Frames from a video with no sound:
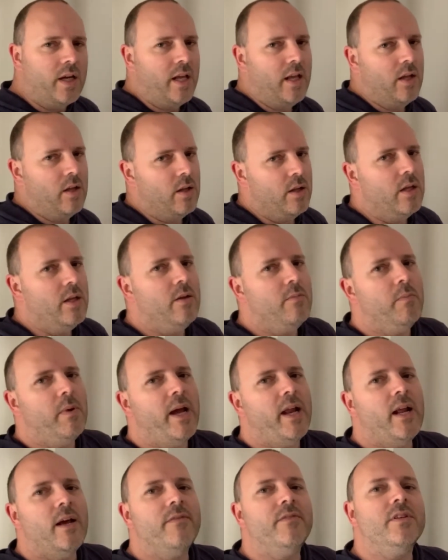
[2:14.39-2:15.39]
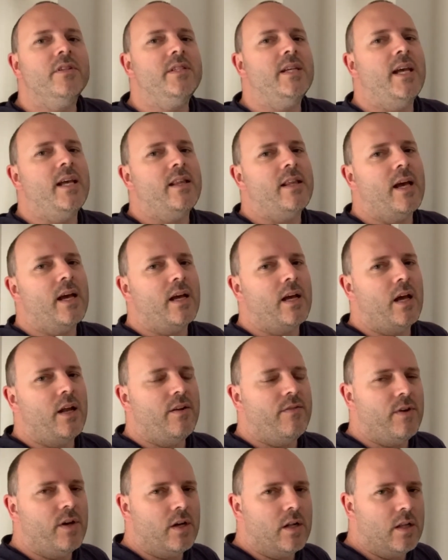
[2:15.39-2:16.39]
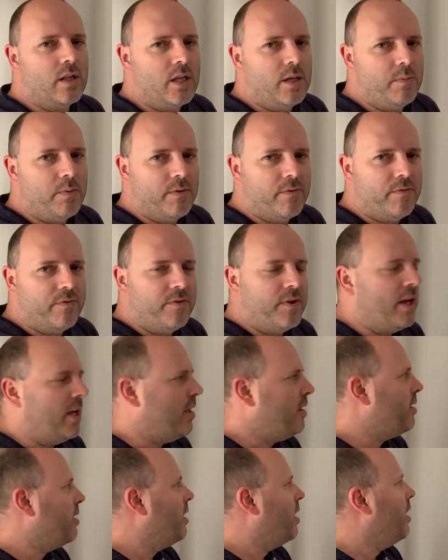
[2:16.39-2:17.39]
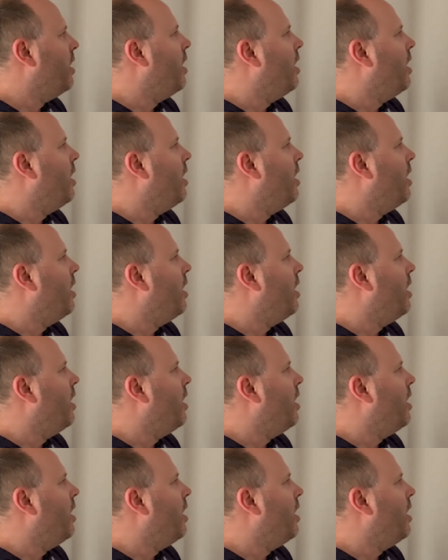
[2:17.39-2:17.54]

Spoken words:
Okay, you might have to take that kind of on a leap of faith.